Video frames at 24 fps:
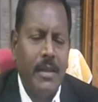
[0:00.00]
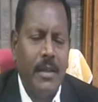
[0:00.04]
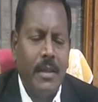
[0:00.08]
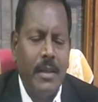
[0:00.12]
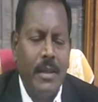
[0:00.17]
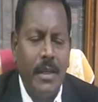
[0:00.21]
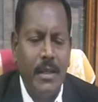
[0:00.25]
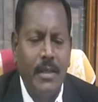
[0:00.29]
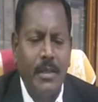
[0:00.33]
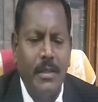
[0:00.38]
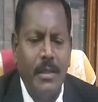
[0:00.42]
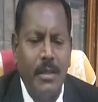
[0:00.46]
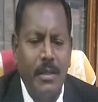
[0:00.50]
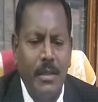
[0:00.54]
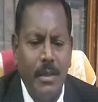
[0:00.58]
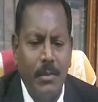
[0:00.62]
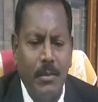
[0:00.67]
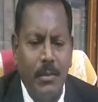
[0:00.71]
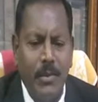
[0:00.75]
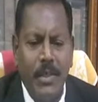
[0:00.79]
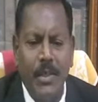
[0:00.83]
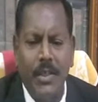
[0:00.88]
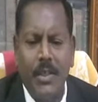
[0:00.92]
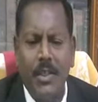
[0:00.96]
These, uh, the
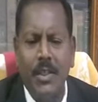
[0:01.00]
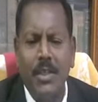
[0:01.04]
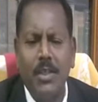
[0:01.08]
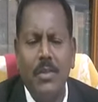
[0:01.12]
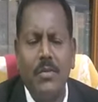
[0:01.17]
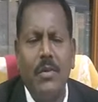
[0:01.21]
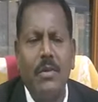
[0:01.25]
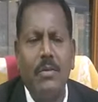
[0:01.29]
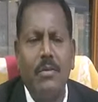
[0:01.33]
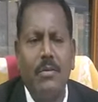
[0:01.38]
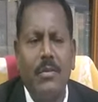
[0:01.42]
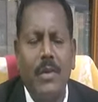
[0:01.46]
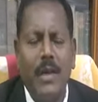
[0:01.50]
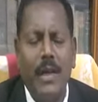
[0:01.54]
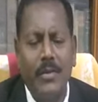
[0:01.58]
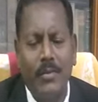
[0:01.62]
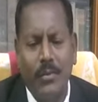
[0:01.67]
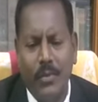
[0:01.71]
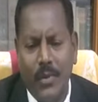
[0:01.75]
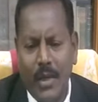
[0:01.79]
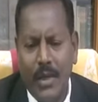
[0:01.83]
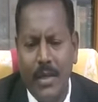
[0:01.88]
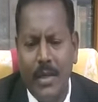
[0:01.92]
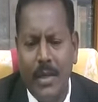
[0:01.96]
petitions were
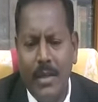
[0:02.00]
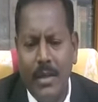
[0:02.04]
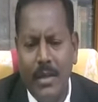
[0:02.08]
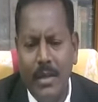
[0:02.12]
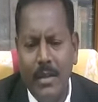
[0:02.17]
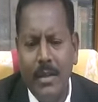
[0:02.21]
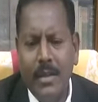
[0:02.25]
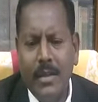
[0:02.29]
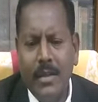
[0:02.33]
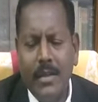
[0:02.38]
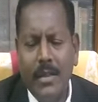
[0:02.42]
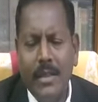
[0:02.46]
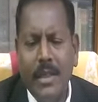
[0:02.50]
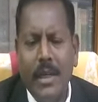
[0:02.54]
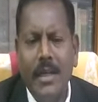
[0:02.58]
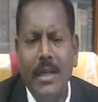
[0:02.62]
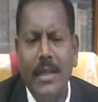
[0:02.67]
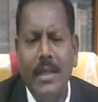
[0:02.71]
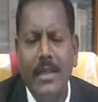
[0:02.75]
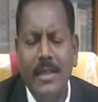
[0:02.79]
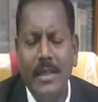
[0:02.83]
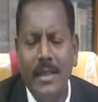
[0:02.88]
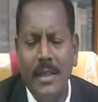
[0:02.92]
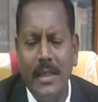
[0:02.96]
filed
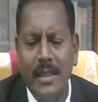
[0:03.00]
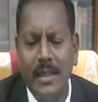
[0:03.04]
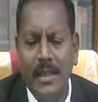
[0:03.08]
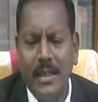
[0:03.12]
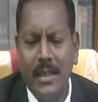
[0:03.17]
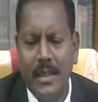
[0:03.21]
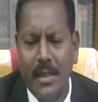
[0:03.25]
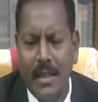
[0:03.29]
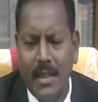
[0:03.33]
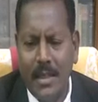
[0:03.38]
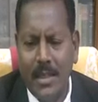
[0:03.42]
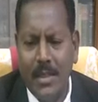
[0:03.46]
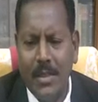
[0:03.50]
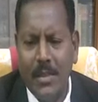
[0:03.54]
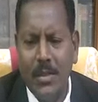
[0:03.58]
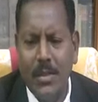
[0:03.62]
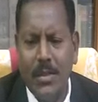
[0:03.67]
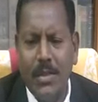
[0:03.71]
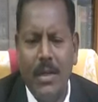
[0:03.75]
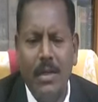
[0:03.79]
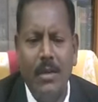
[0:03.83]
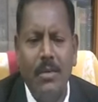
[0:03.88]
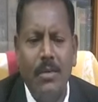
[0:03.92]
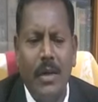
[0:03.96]
challenging the
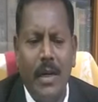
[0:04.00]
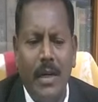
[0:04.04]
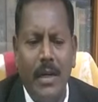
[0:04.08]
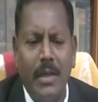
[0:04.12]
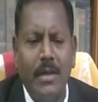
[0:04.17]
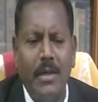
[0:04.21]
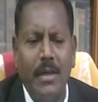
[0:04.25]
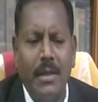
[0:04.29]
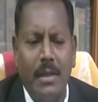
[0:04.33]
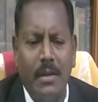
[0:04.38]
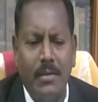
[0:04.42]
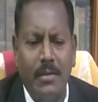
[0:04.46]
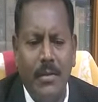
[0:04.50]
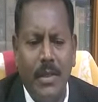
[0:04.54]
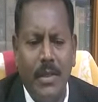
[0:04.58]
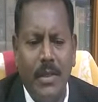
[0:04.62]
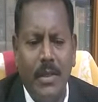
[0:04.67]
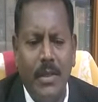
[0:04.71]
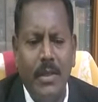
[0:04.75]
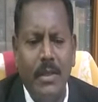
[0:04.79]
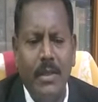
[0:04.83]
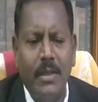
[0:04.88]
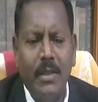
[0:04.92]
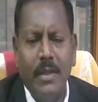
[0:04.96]
constitutional validity of
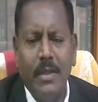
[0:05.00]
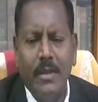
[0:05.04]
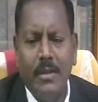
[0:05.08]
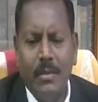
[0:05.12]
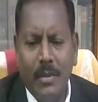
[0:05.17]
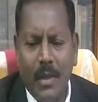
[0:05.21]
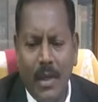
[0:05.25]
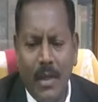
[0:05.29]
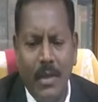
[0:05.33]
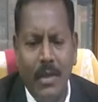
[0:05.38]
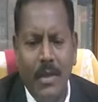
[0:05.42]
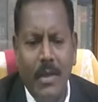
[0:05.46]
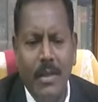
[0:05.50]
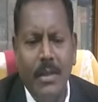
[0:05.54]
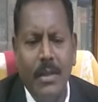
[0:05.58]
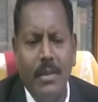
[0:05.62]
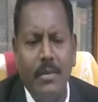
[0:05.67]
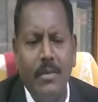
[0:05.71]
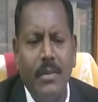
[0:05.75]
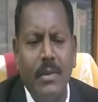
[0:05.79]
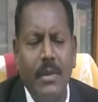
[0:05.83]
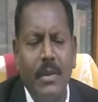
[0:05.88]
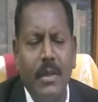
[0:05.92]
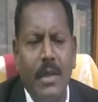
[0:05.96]
the validity
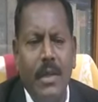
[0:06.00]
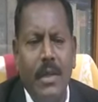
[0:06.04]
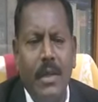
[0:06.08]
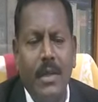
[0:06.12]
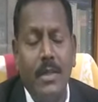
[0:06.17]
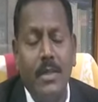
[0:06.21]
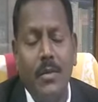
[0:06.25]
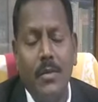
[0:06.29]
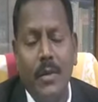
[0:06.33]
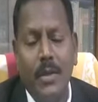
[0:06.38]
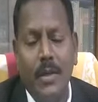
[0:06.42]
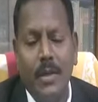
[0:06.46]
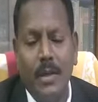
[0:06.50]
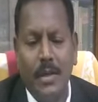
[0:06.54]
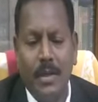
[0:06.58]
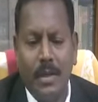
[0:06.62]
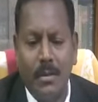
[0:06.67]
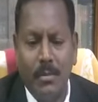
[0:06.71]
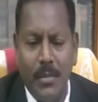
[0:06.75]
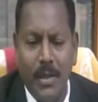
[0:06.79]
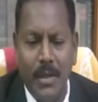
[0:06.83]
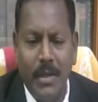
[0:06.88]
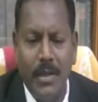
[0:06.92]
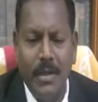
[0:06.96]
of the erstwhile
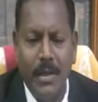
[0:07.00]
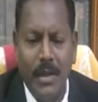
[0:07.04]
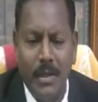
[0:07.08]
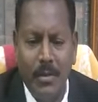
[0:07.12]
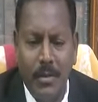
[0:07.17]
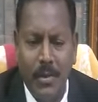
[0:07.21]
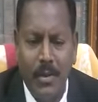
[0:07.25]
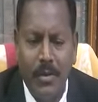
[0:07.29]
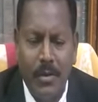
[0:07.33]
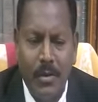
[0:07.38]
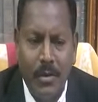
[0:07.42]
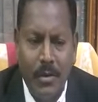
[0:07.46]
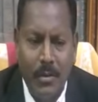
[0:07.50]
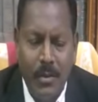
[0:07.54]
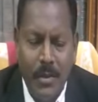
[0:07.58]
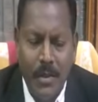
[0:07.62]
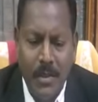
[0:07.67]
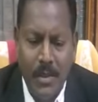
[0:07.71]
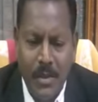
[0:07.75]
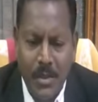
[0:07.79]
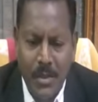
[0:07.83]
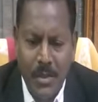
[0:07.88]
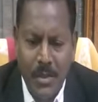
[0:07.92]
combined AP government